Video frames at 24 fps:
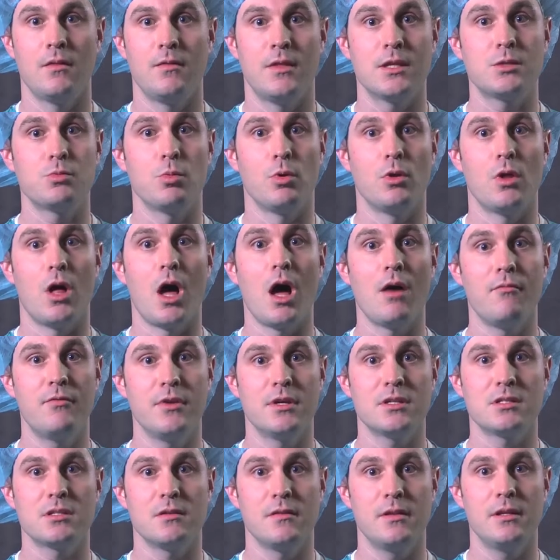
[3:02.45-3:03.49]
This will
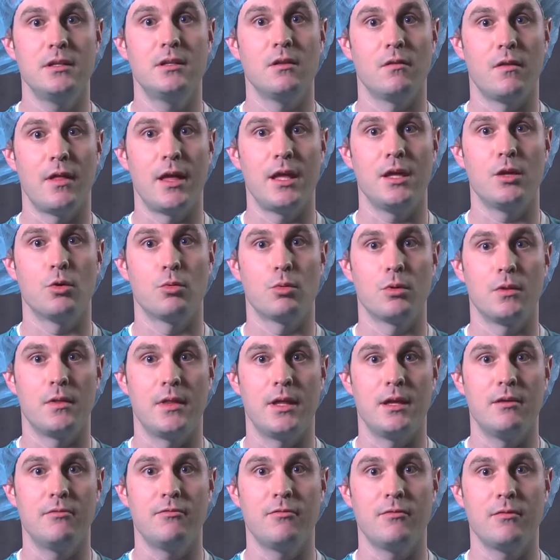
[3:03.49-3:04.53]
obviously delay your
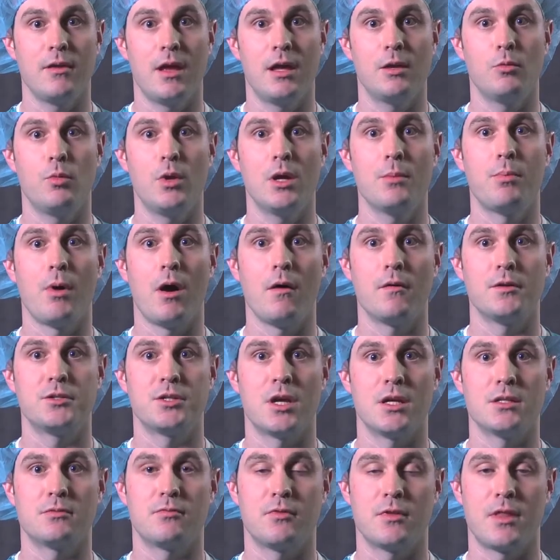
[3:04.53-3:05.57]
relief, and we
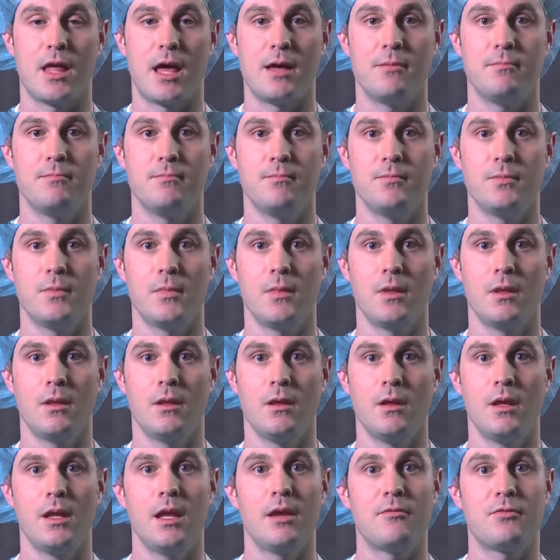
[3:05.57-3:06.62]
apologize for that.
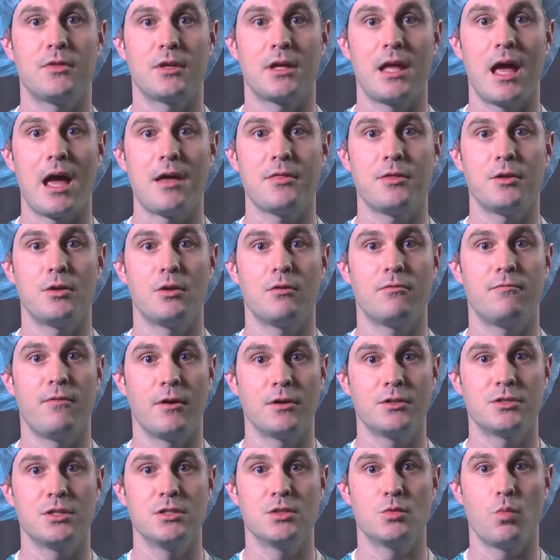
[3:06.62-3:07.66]
If the catheter
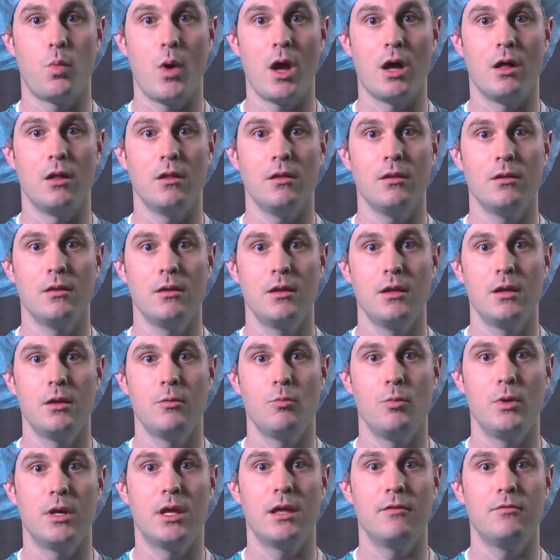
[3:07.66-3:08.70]
functions well,
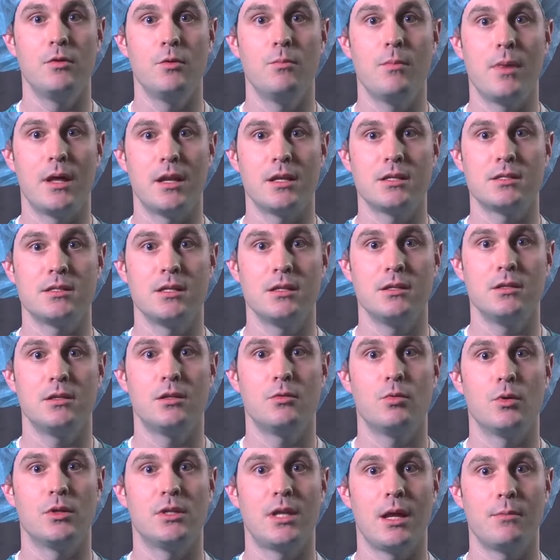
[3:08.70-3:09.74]
we give you medicine
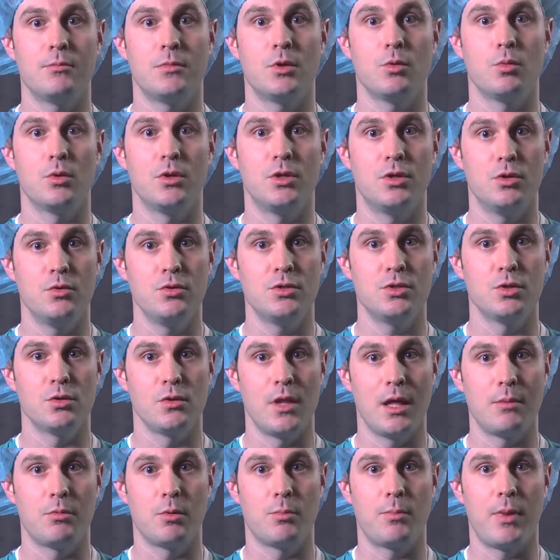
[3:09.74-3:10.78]
to attempt to reduce your
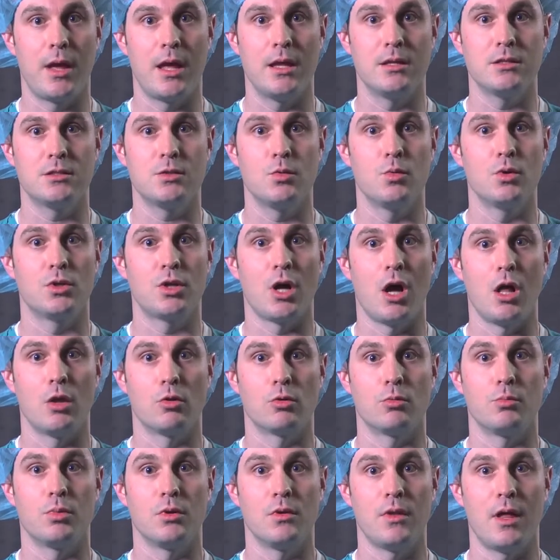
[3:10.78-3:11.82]
labor pains to a
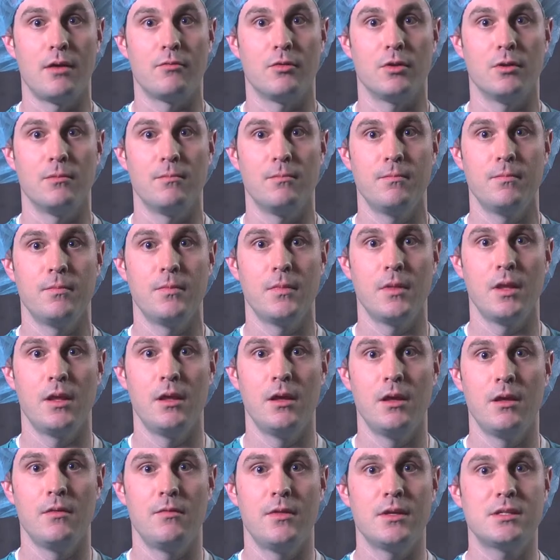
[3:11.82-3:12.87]
tolerable level.
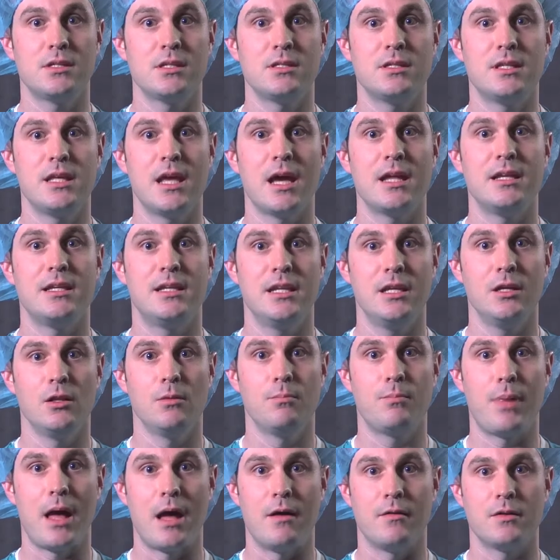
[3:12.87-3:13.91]
This is the
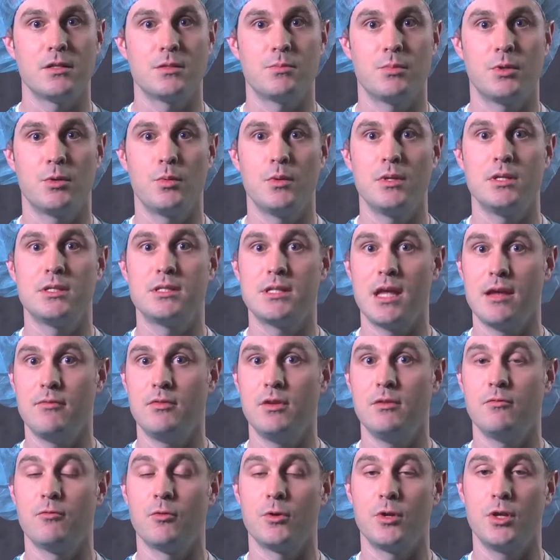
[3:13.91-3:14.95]
ideal balance between
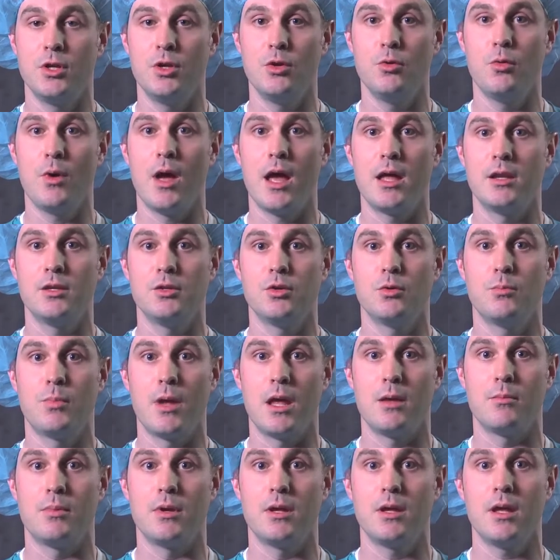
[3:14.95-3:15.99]
safety for you and your
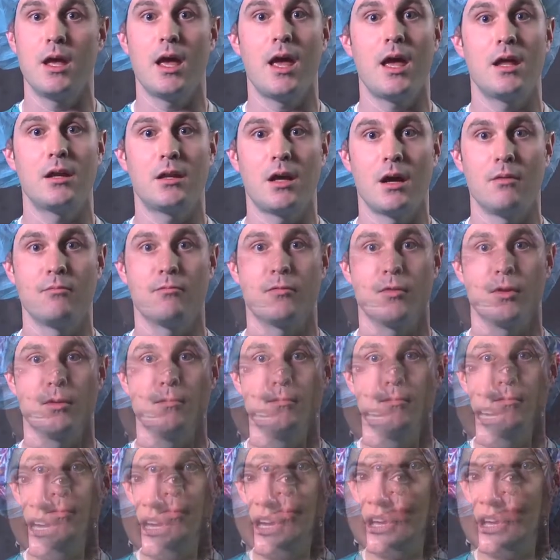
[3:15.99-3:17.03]
baby and comfort.